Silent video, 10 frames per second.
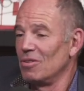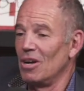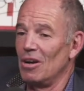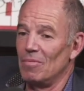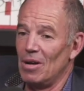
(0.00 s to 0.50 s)

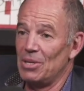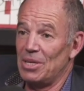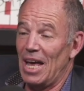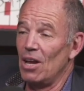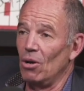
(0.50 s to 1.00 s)
uh, as
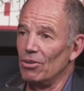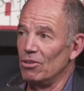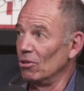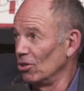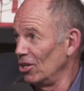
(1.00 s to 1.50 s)
an adult,
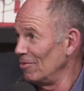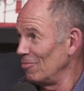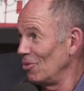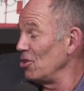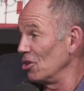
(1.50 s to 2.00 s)
you learn
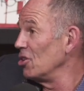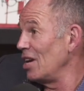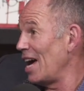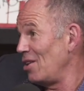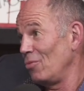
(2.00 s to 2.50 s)
what you're good
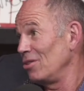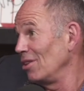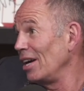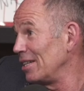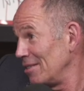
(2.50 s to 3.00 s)
at and what you
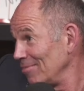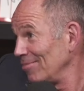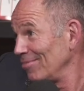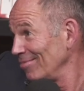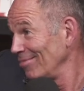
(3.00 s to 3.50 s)
like. Yeah,
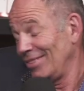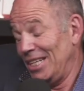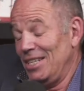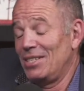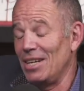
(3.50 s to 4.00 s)
yeah, yeah. I
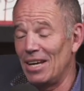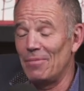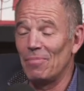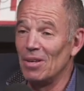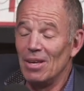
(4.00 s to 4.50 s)
yeah. did say that.
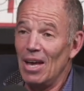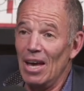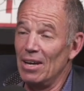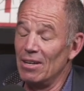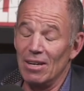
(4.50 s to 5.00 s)
Yeah, you did.
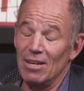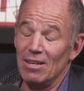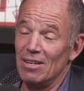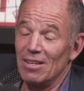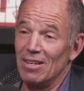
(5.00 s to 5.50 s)
And, uh,
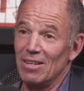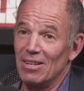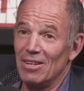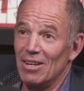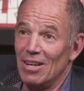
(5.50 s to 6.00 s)
yeah.
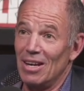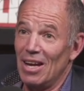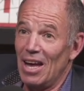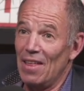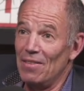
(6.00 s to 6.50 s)
Worth repeating.
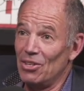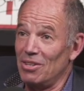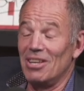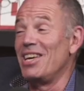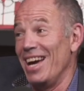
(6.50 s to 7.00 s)
And
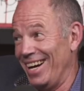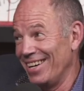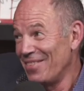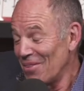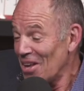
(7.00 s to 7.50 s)
this, yeah.
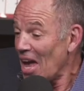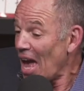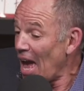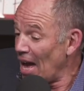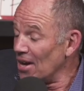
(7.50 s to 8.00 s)
you know?
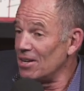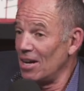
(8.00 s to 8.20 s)
And